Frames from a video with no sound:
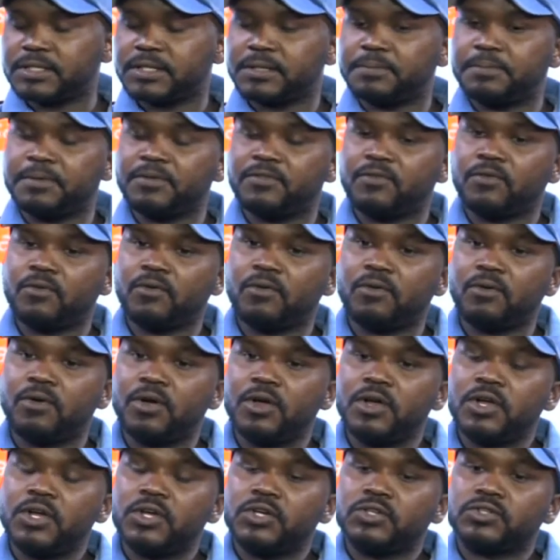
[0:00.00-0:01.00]
before.
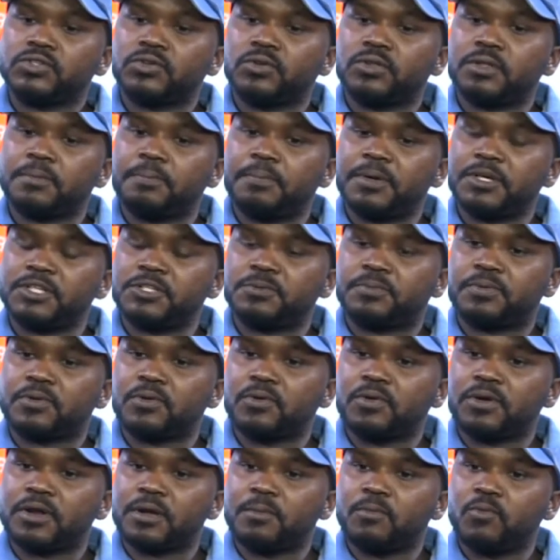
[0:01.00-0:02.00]
So the BEST
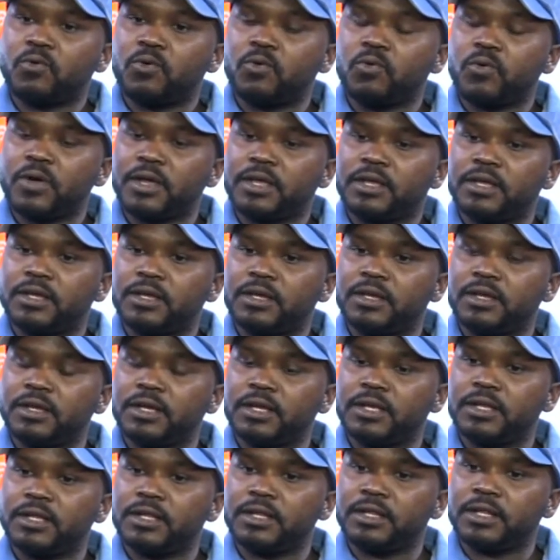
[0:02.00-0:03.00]
program, we're working
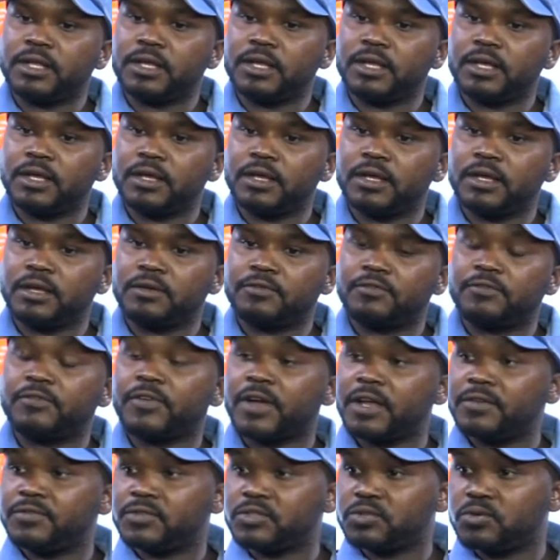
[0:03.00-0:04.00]
in the 5
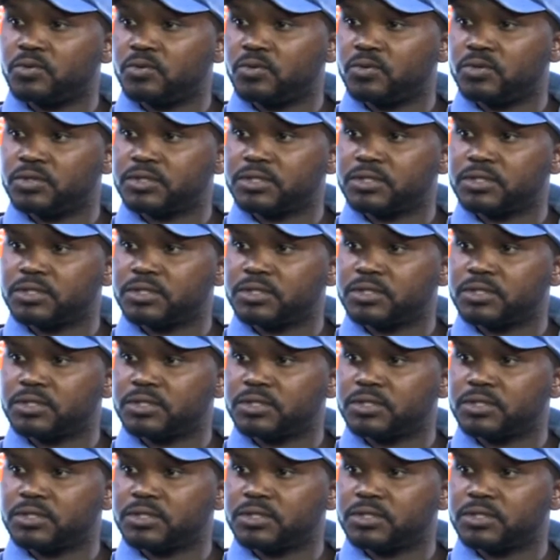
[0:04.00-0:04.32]
schools.